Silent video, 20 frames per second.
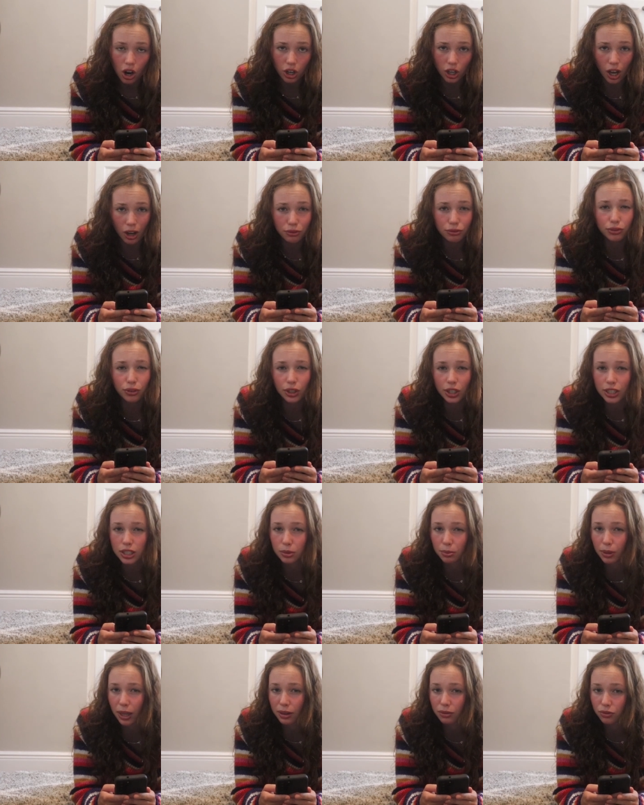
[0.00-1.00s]
are not fully
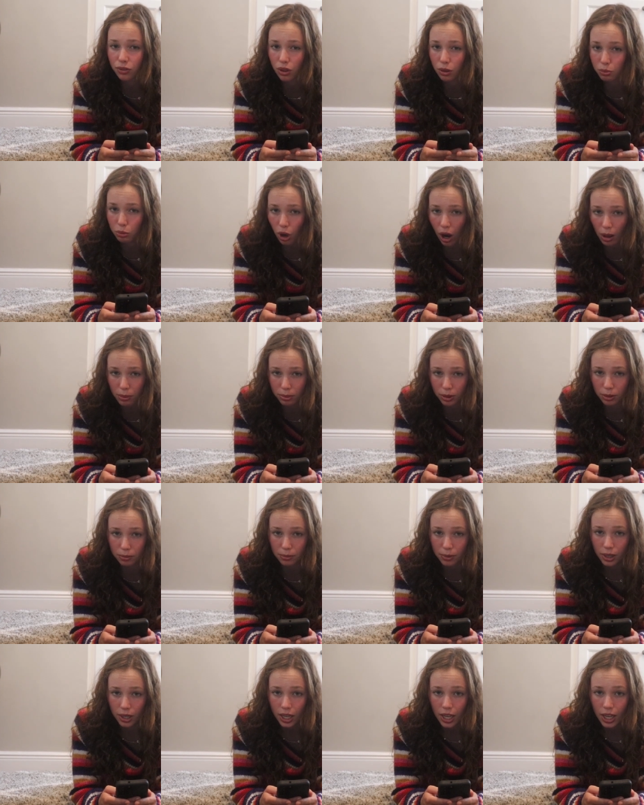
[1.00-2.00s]
to blame for the problem.